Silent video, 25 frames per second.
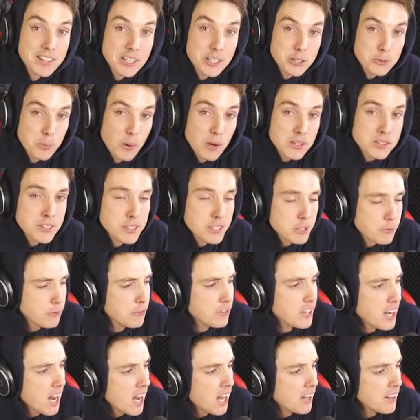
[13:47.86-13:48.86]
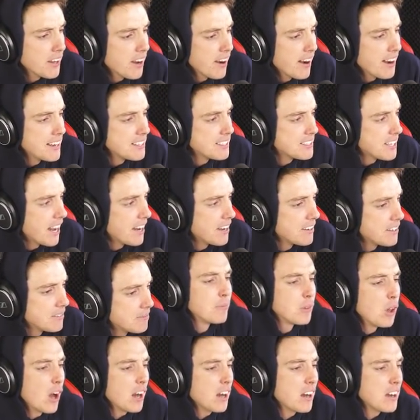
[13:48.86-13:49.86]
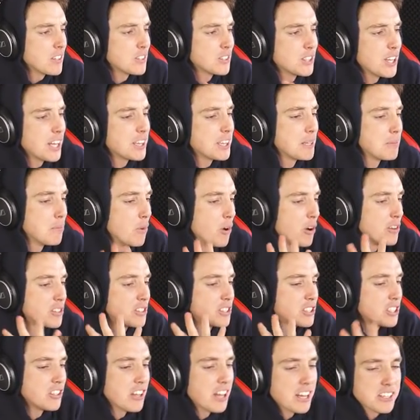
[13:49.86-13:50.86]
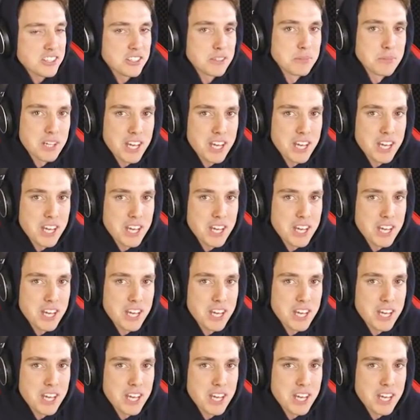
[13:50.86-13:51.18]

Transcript: This wasn't the finale I intended. Like I said, the mod still has some